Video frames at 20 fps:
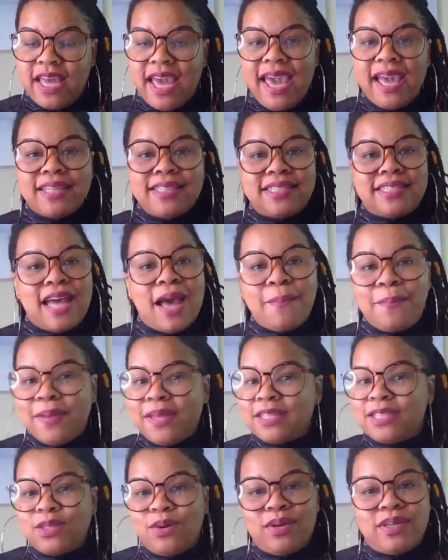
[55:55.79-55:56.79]
and stop being
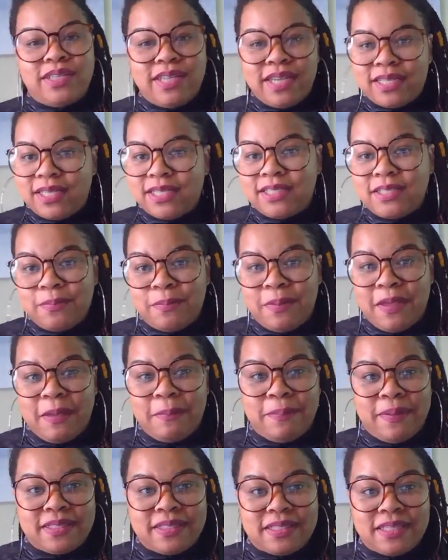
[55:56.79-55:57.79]
so addicted to being
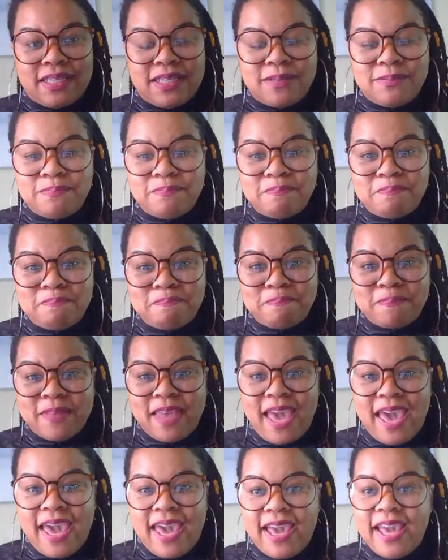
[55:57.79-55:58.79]
busy?
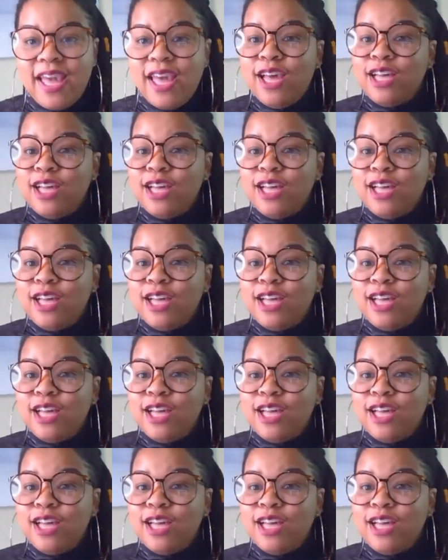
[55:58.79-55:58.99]
Okay.